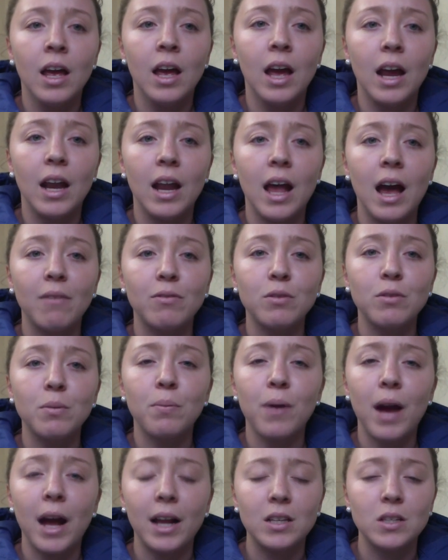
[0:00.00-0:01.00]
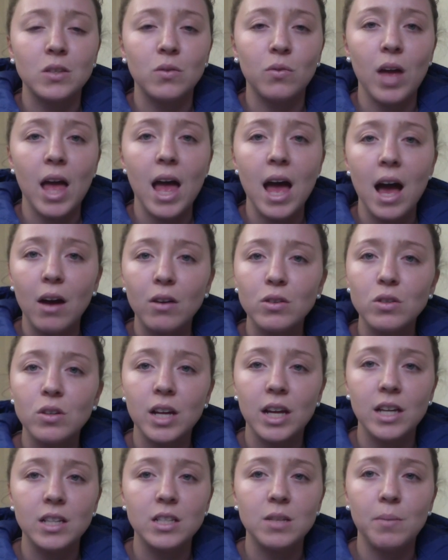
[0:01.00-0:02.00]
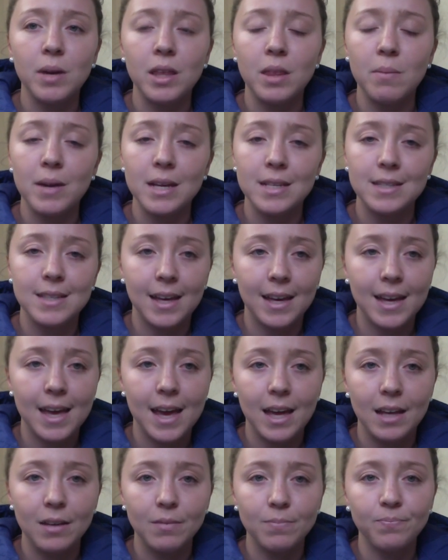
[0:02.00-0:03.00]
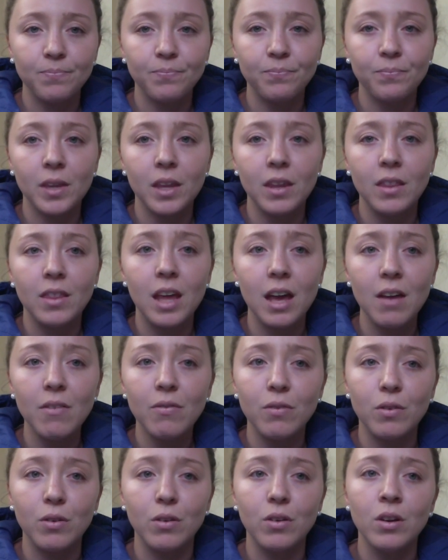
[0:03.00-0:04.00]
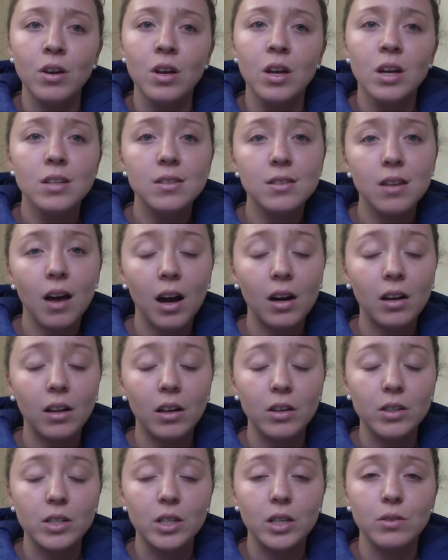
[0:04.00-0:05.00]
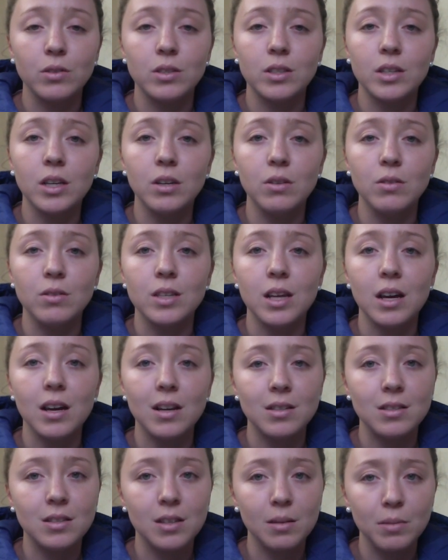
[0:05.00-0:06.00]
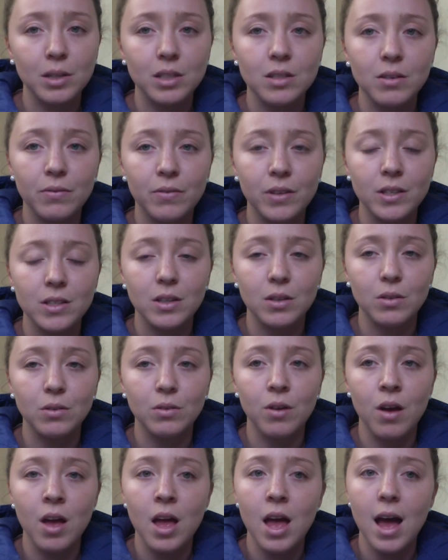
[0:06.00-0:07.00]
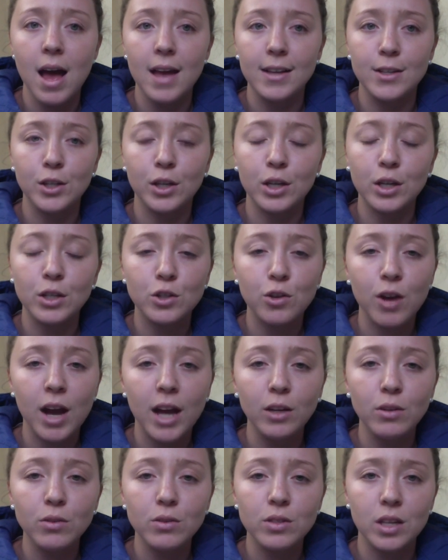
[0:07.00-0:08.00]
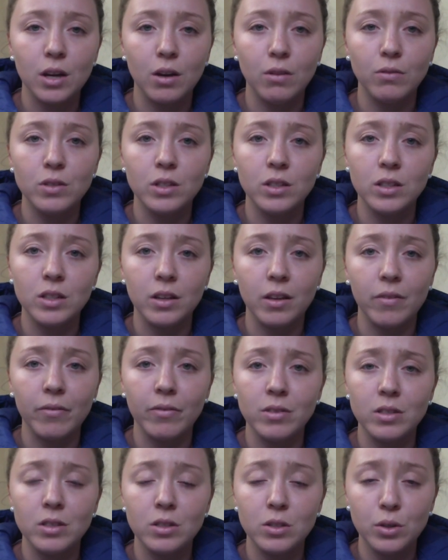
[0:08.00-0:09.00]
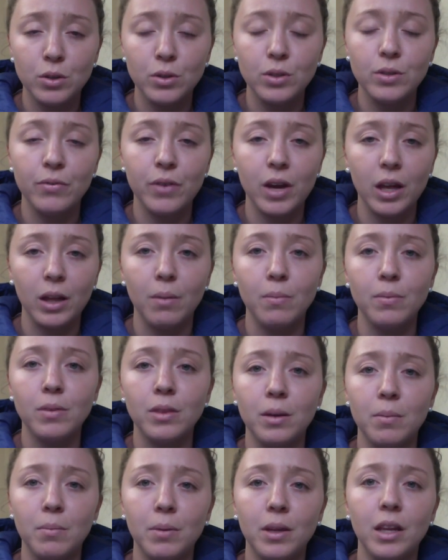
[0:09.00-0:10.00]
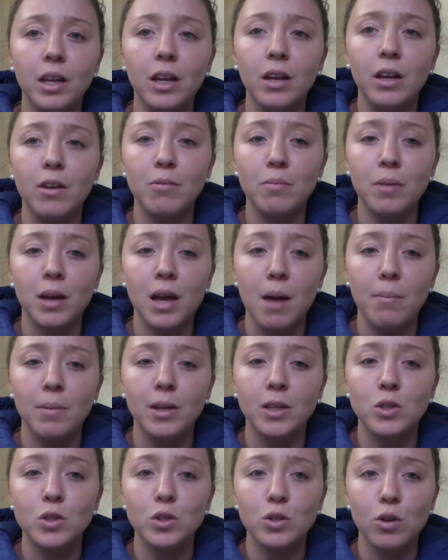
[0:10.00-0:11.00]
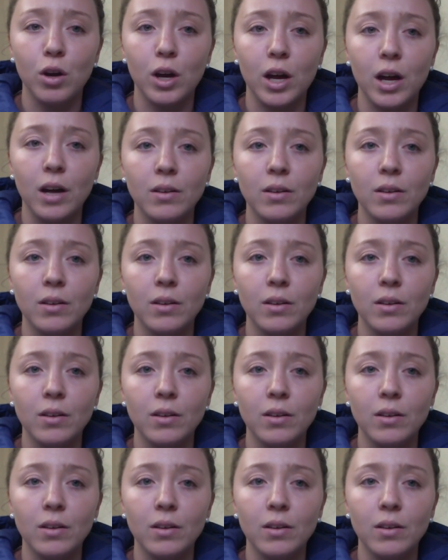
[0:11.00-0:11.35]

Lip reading: and have to practice for hours on end to be the best they can. Therefore, psychological skills are similar to physical, as you can train yourself to develop the ability of becoming stronger.